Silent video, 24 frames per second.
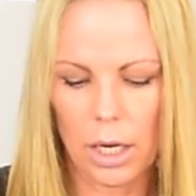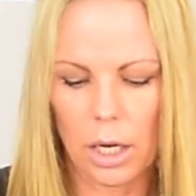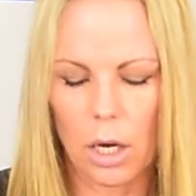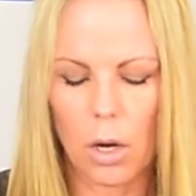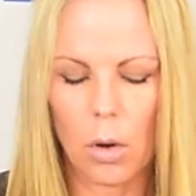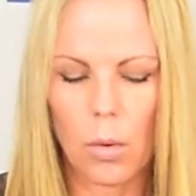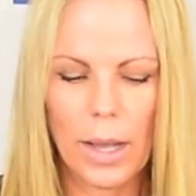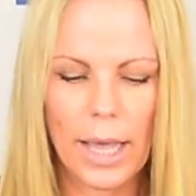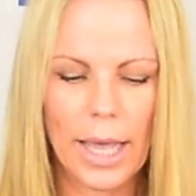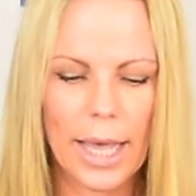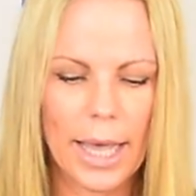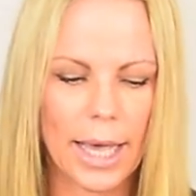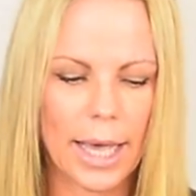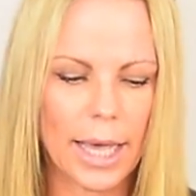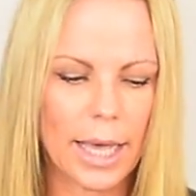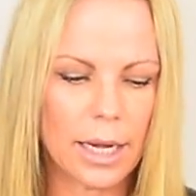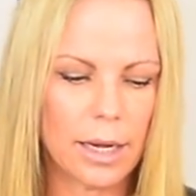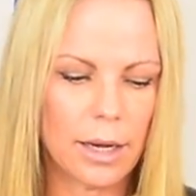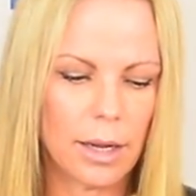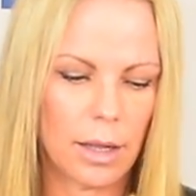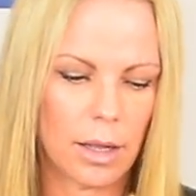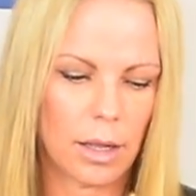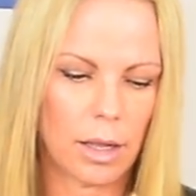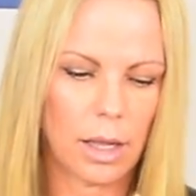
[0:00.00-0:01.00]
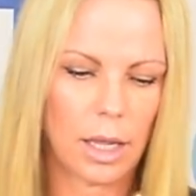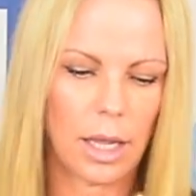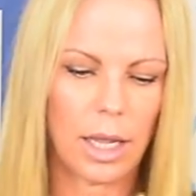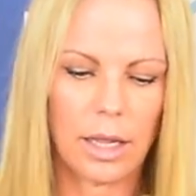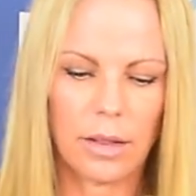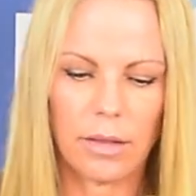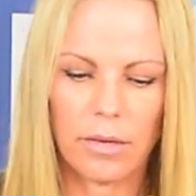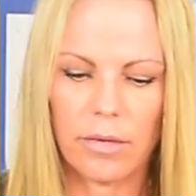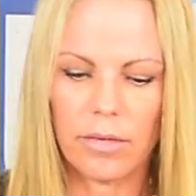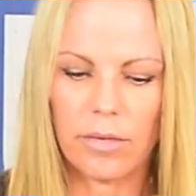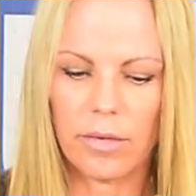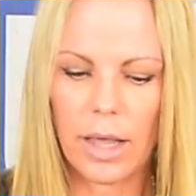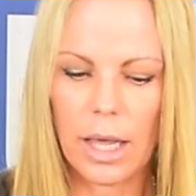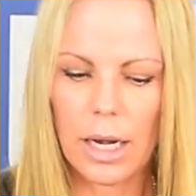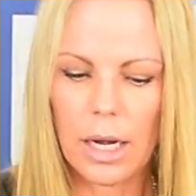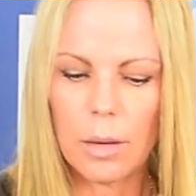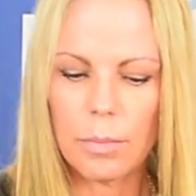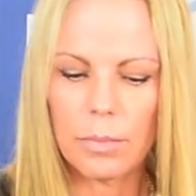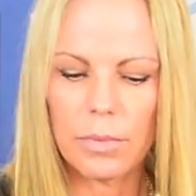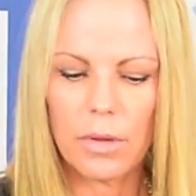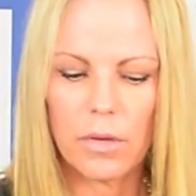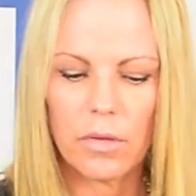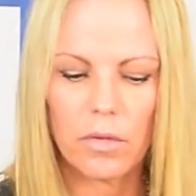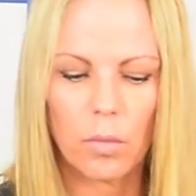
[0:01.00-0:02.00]
to go ahead and set
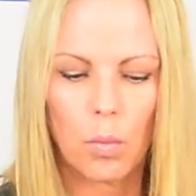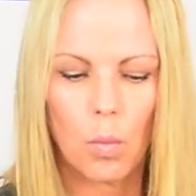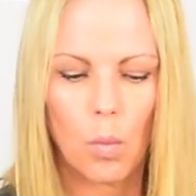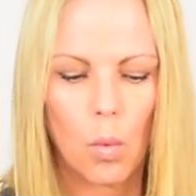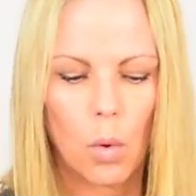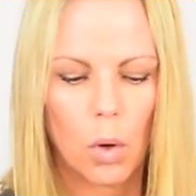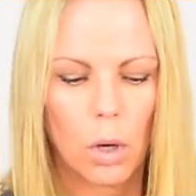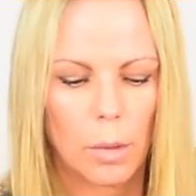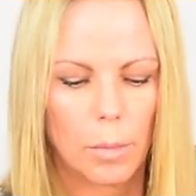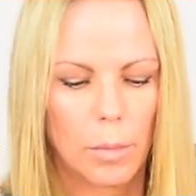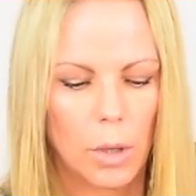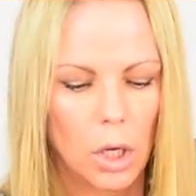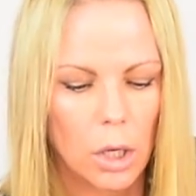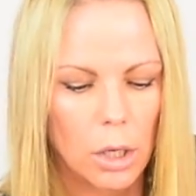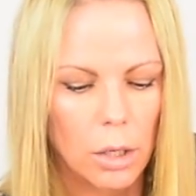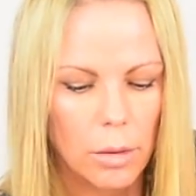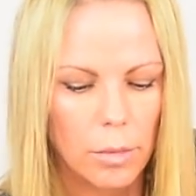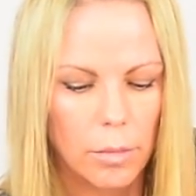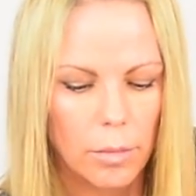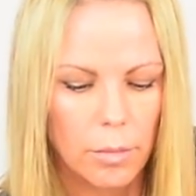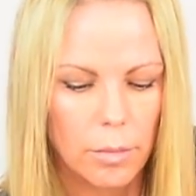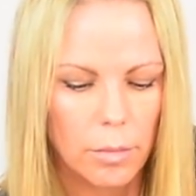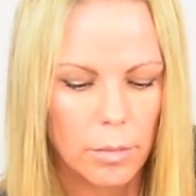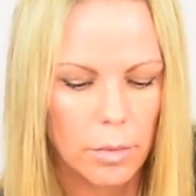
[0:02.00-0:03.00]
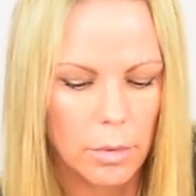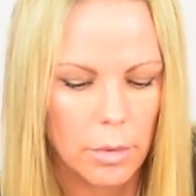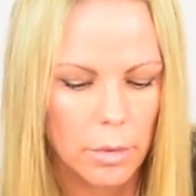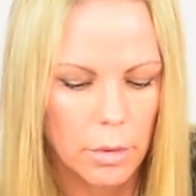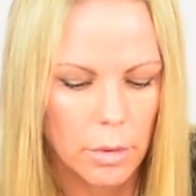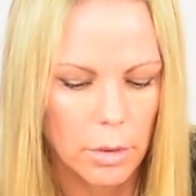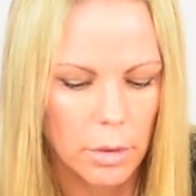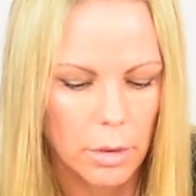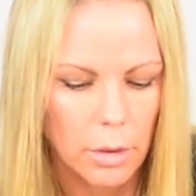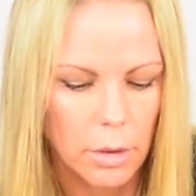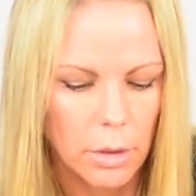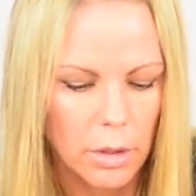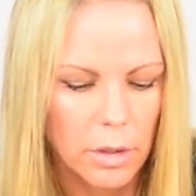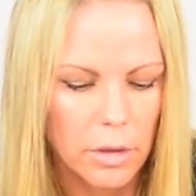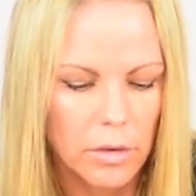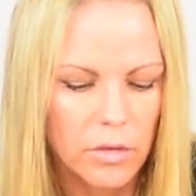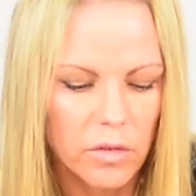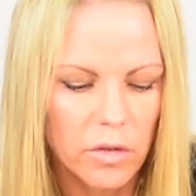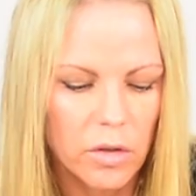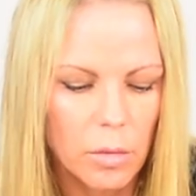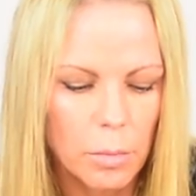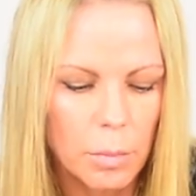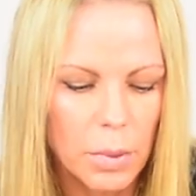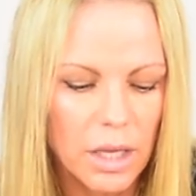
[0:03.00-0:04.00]
up this warmer
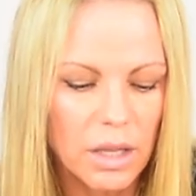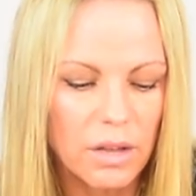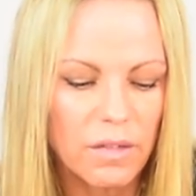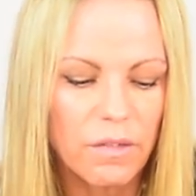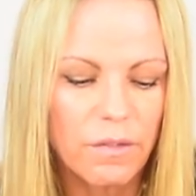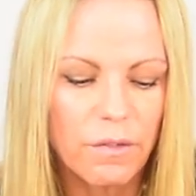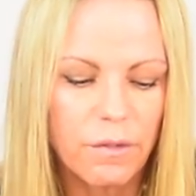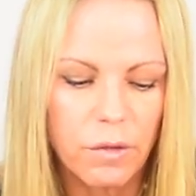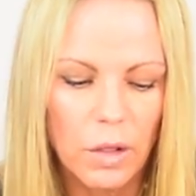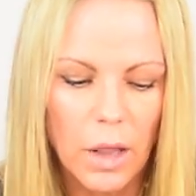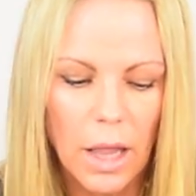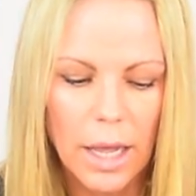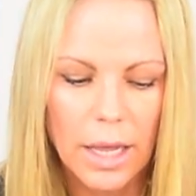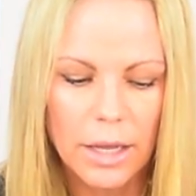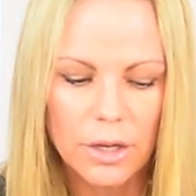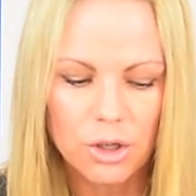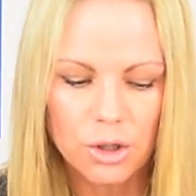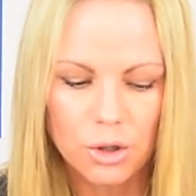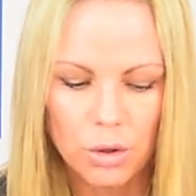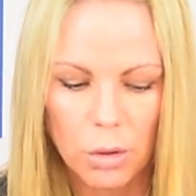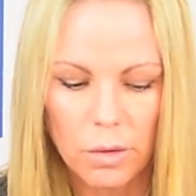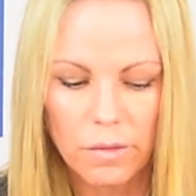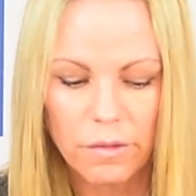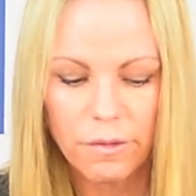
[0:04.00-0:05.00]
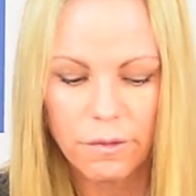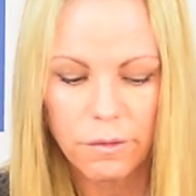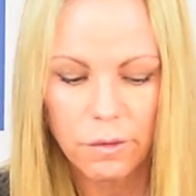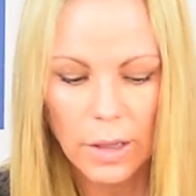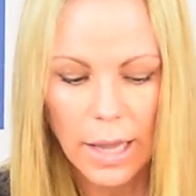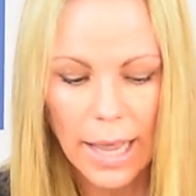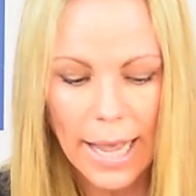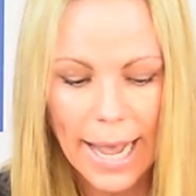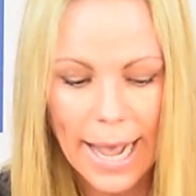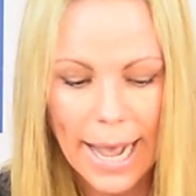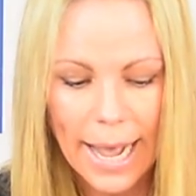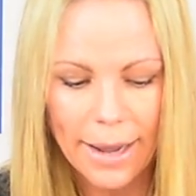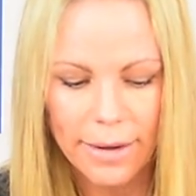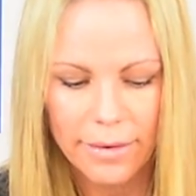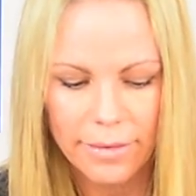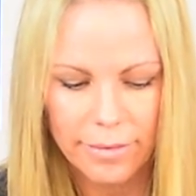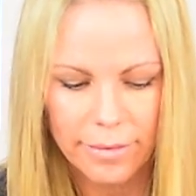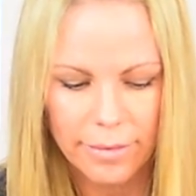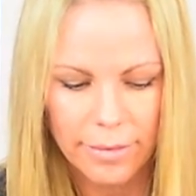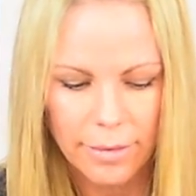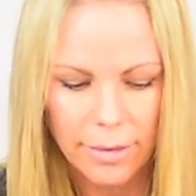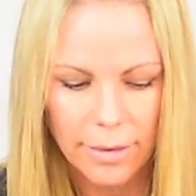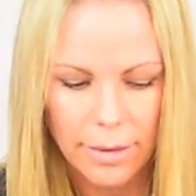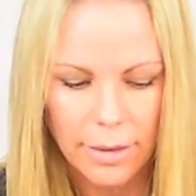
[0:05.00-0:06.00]
to be flush or flat.